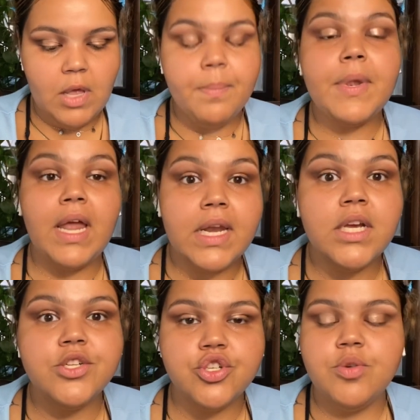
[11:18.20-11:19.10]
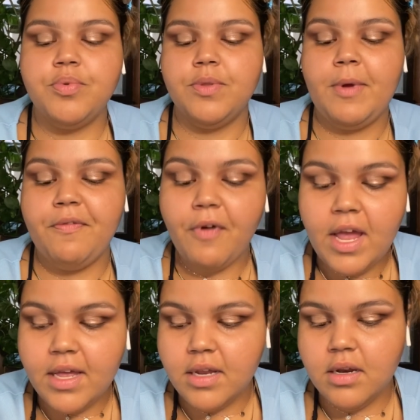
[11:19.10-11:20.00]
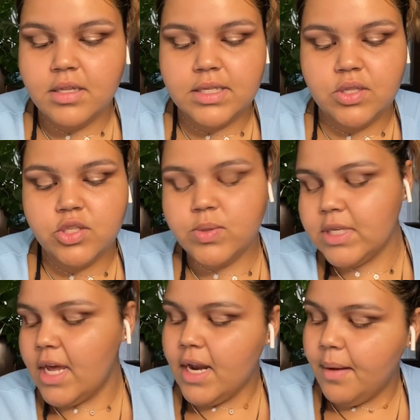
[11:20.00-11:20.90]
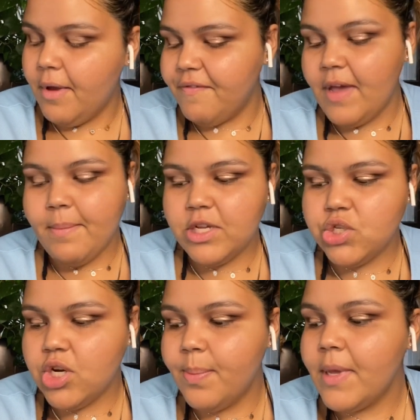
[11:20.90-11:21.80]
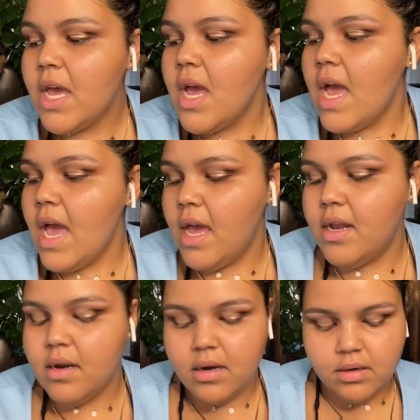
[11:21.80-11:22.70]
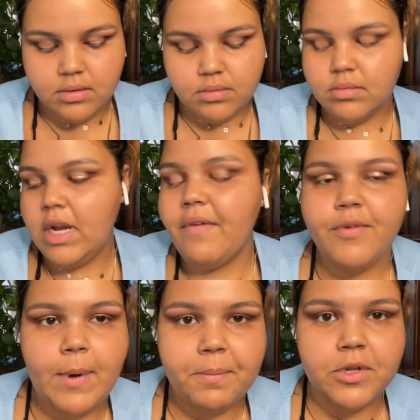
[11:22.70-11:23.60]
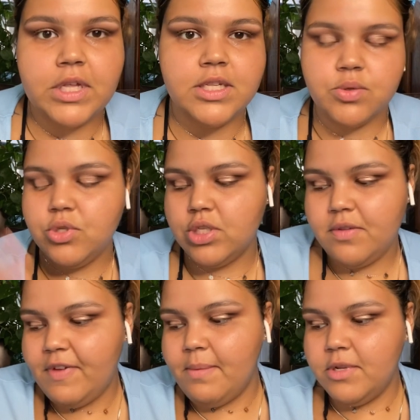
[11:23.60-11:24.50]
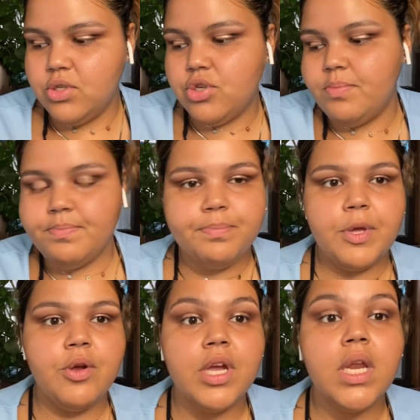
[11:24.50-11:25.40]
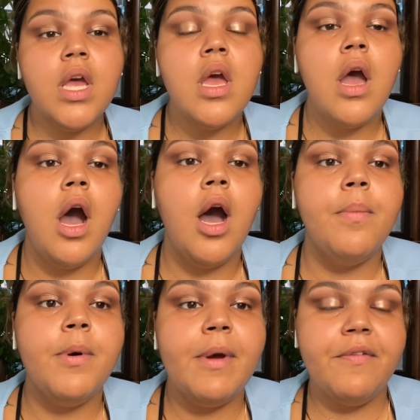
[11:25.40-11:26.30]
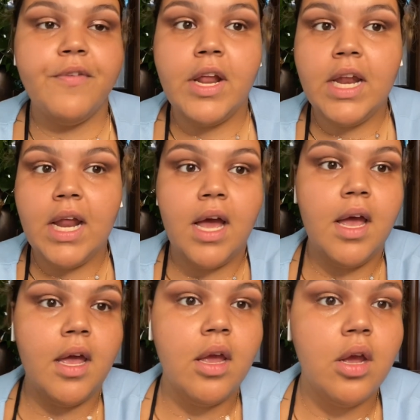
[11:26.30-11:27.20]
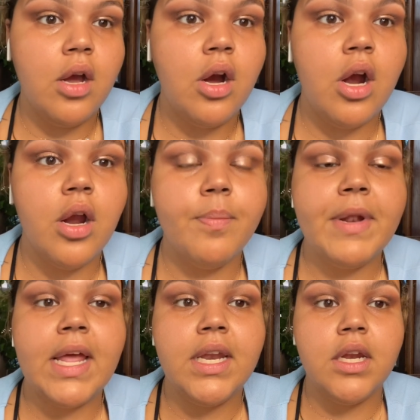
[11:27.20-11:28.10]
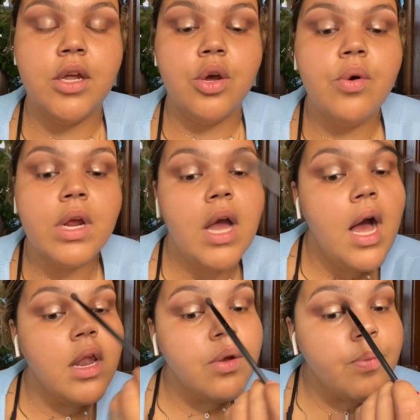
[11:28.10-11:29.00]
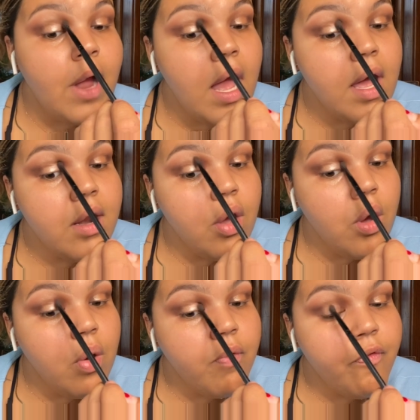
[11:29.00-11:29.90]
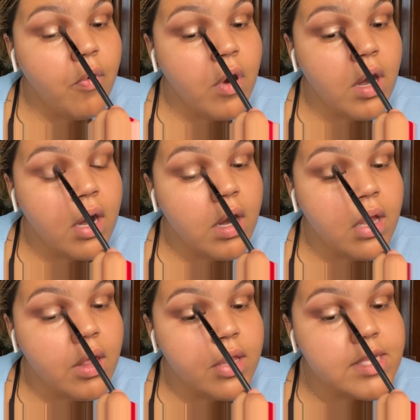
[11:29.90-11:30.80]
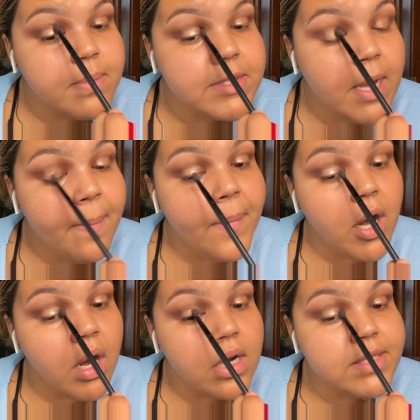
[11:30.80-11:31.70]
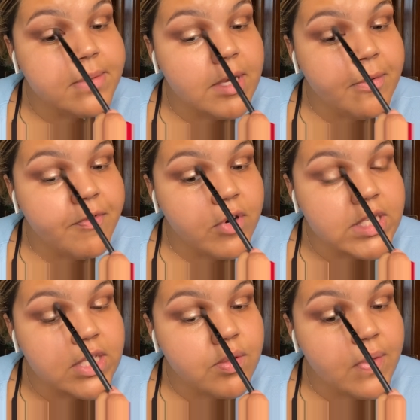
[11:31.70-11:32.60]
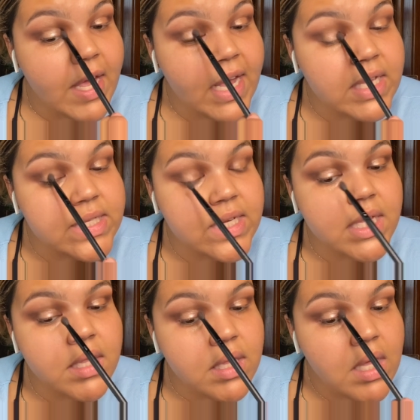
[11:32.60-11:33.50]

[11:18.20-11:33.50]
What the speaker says: planning a trip with my friend. So this was kind of like my family trip, and not for my birthday, this was just a family trip period, but my friend and I are planning to go to Colorado for September 14th to the 18th,